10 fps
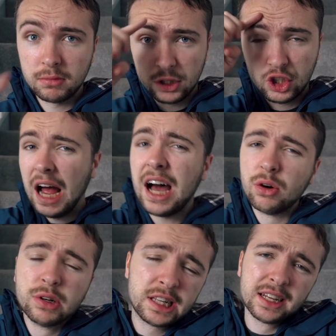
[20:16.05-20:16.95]

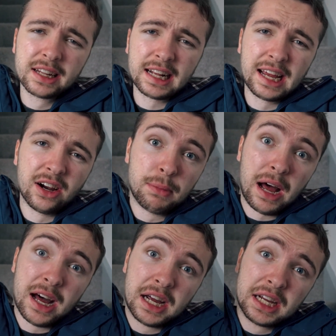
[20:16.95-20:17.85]
Ciao, see you later,
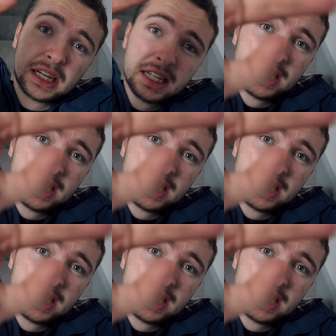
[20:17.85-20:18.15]
bye.